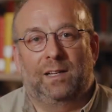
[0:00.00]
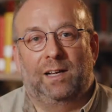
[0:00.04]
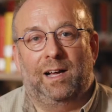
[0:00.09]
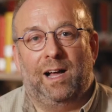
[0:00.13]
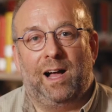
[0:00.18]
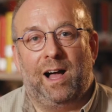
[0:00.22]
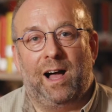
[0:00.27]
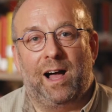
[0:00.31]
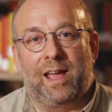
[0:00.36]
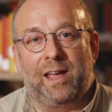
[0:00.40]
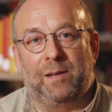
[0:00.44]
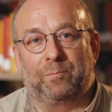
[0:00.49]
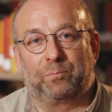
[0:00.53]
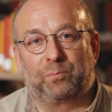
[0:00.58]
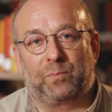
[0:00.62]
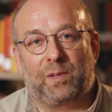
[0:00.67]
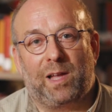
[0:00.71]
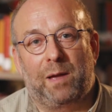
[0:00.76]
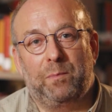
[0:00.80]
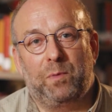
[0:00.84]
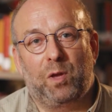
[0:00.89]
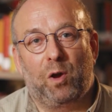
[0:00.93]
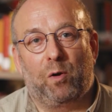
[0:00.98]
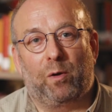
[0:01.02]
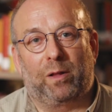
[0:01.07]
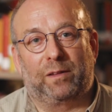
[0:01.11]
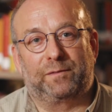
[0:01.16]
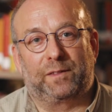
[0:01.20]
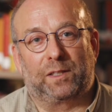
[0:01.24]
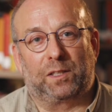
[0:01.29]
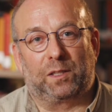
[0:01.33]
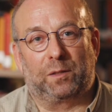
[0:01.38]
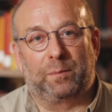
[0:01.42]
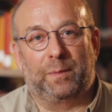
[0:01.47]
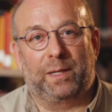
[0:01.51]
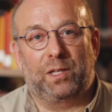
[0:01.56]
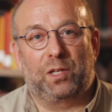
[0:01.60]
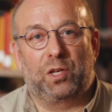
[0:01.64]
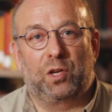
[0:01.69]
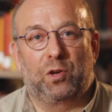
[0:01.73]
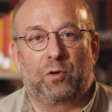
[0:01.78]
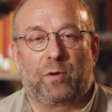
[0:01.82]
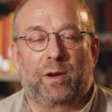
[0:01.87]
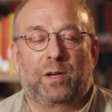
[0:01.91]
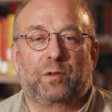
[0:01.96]
Hi, I'm Yoel Finkelman,
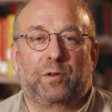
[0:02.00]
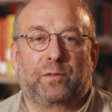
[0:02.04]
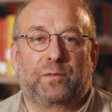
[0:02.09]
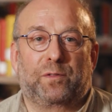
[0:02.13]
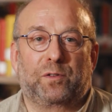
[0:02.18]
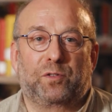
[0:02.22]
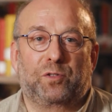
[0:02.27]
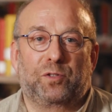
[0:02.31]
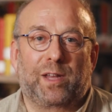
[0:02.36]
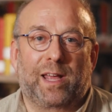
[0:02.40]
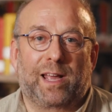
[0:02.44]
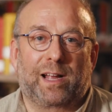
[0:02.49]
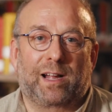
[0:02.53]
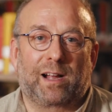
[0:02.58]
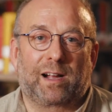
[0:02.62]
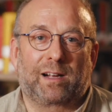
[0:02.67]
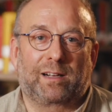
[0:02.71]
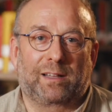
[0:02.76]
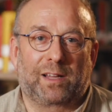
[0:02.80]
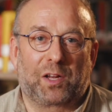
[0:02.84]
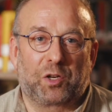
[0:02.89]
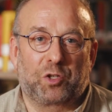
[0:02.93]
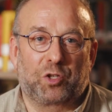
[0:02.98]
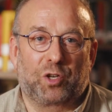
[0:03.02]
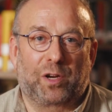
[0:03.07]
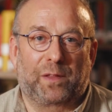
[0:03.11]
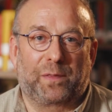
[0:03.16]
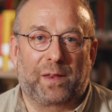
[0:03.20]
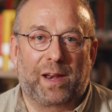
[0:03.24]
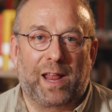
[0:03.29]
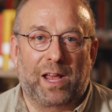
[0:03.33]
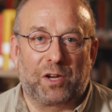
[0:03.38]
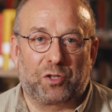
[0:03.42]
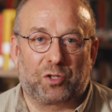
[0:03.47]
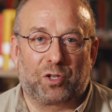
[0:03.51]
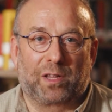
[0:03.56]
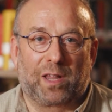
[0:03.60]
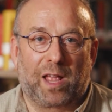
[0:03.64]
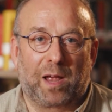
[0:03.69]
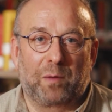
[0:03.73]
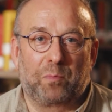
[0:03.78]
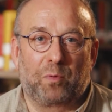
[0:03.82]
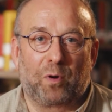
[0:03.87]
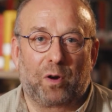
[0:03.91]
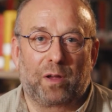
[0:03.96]
curator of the Judaica collection at the National
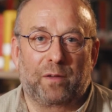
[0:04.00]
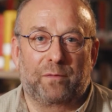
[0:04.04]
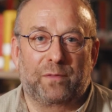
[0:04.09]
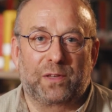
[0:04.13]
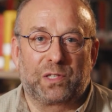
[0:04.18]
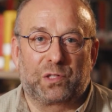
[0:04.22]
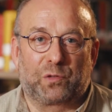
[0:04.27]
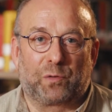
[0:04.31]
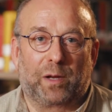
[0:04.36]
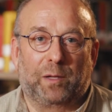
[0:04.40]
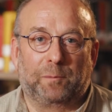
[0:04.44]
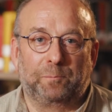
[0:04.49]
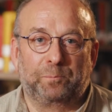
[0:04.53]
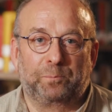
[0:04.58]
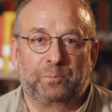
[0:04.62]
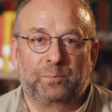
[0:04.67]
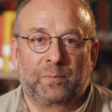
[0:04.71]
Library of Israel.